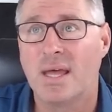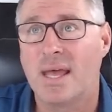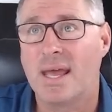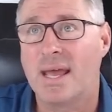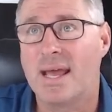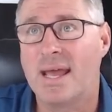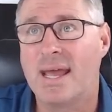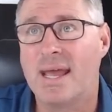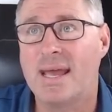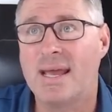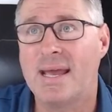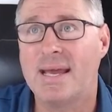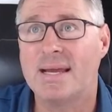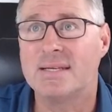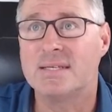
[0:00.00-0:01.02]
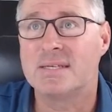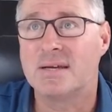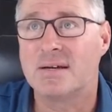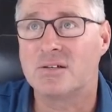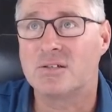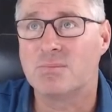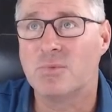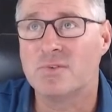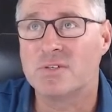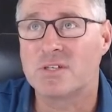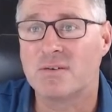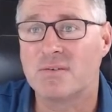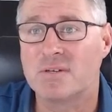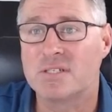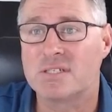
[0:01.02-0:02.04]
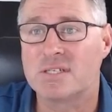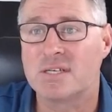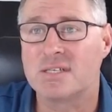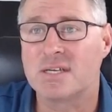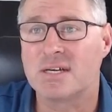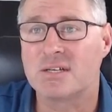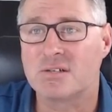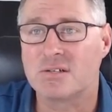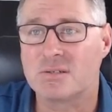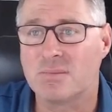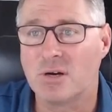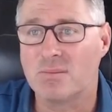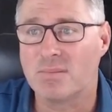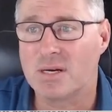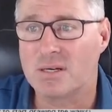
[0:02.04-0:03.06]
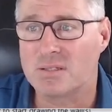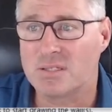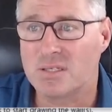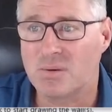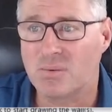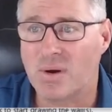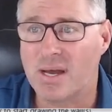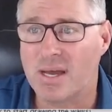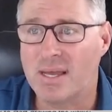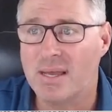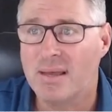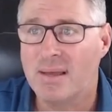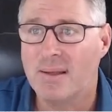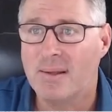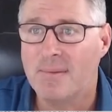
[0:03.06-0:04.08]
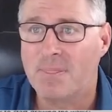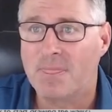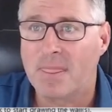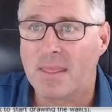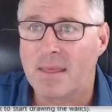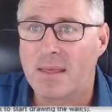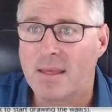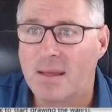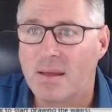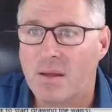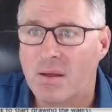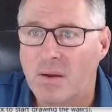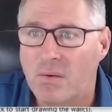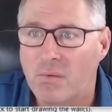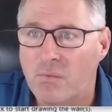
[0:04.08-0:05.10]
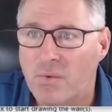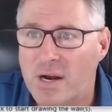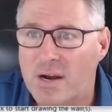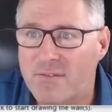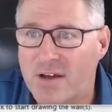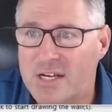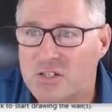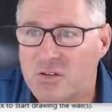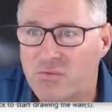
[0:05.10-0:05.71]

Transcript: and I'll just move this over just a touch because my mug's in the way. Renovation,